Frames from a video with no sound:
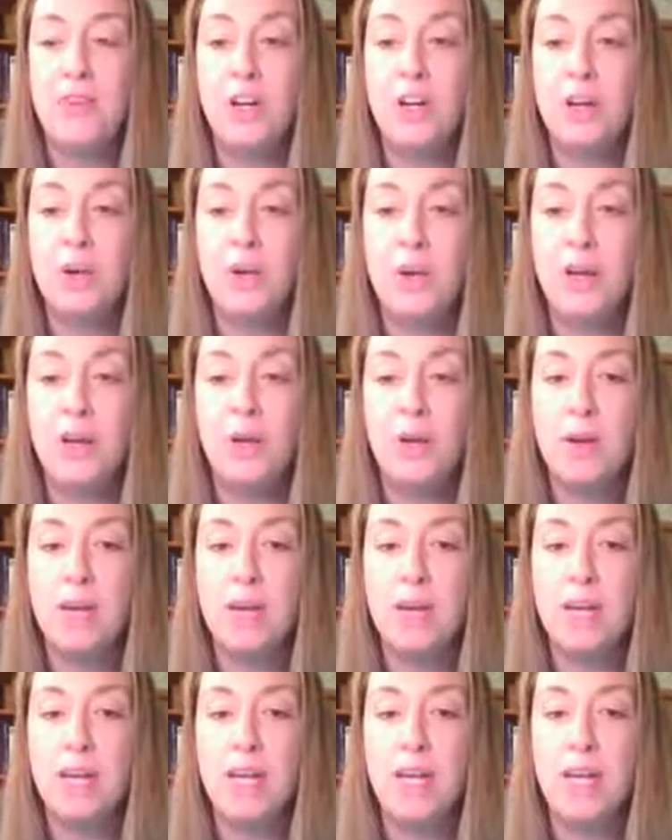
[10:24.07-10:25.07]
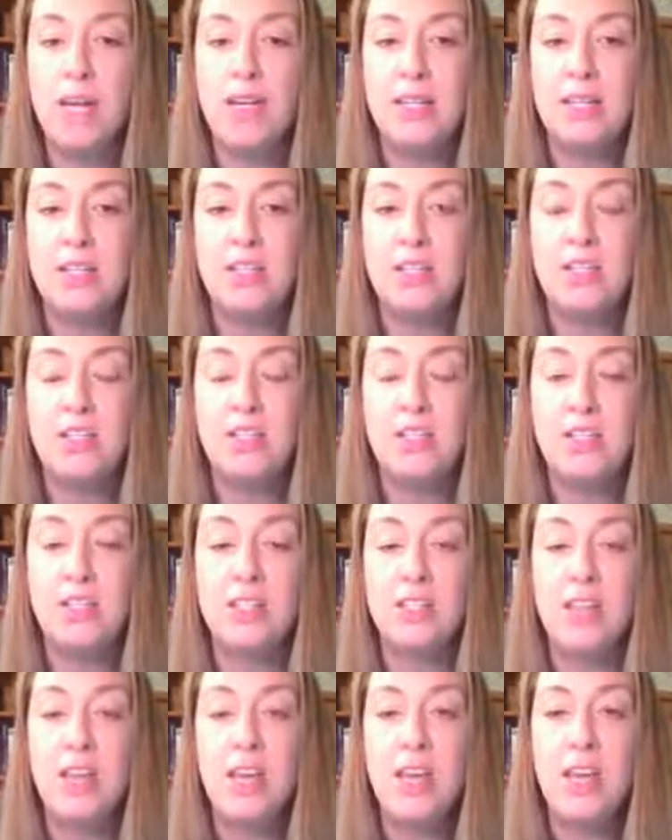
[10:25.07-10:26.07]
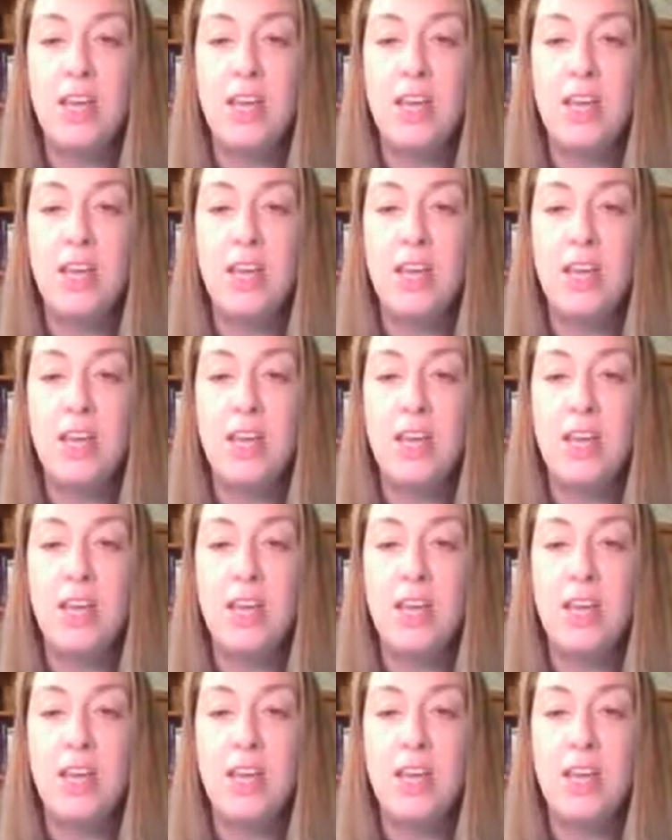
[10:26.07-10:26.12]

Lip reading: fur quite oily. Any suggestions?